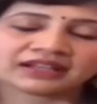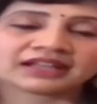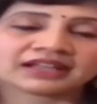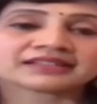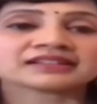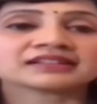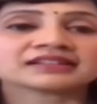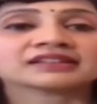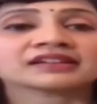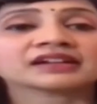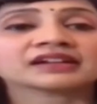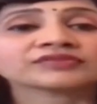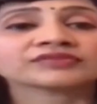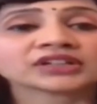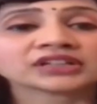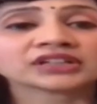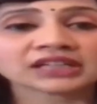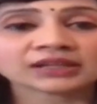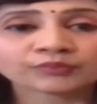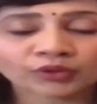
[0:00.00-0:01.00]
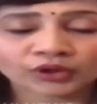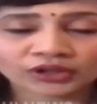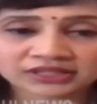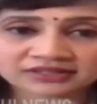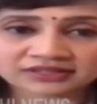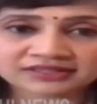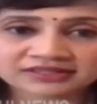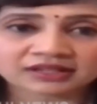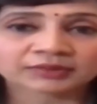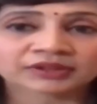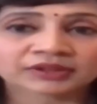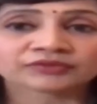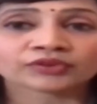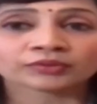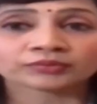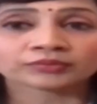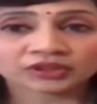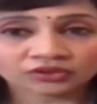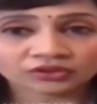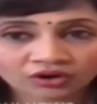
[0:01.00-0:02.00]
Let's say if the T point is coming
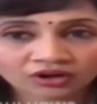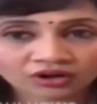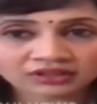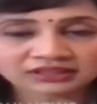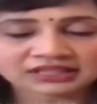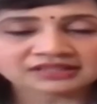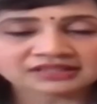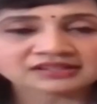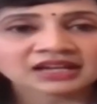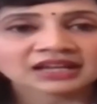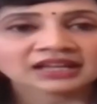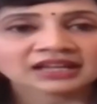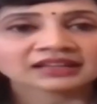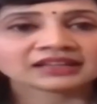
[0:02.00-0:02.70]
from the northeast,